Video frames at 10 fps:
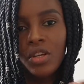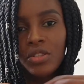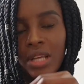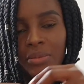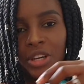
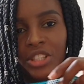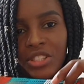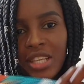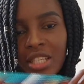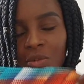So I'm going to
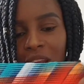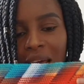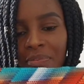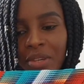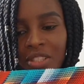use a
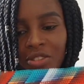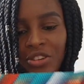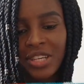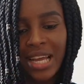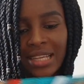smaller piece so
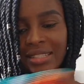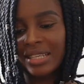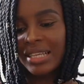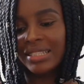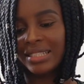you guys
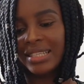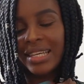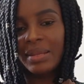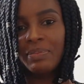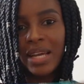can see
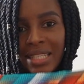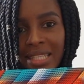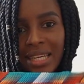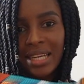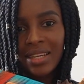it
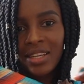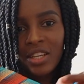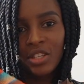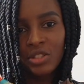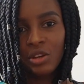better.
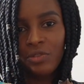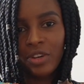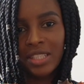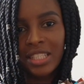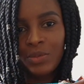So
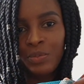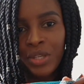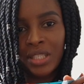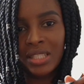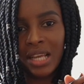for this
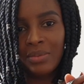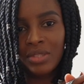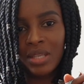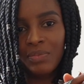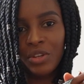piece, I'm
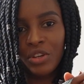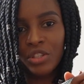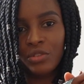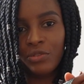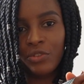simply
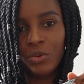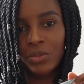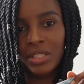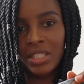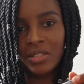going to
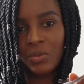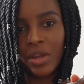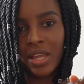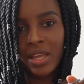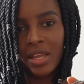fold this
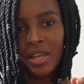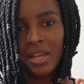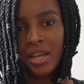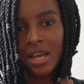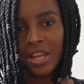way,
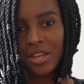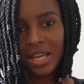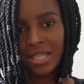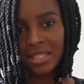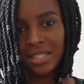and you
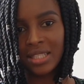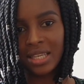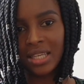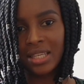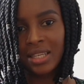can
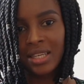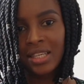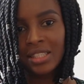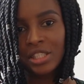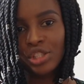see
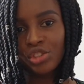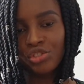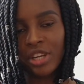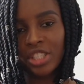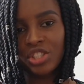this
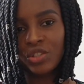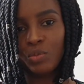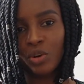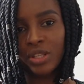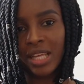stretches
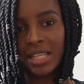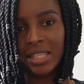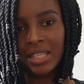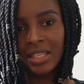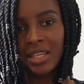more than
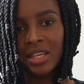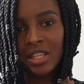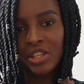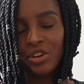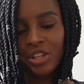the
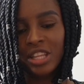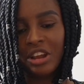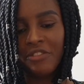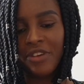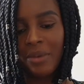
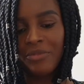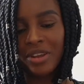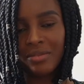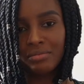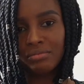ordinary
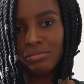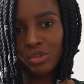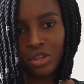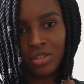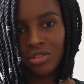fabric
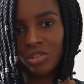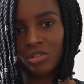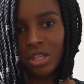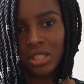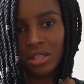doesn't
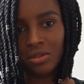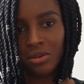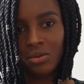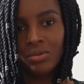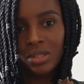stretch at
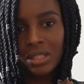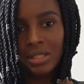all.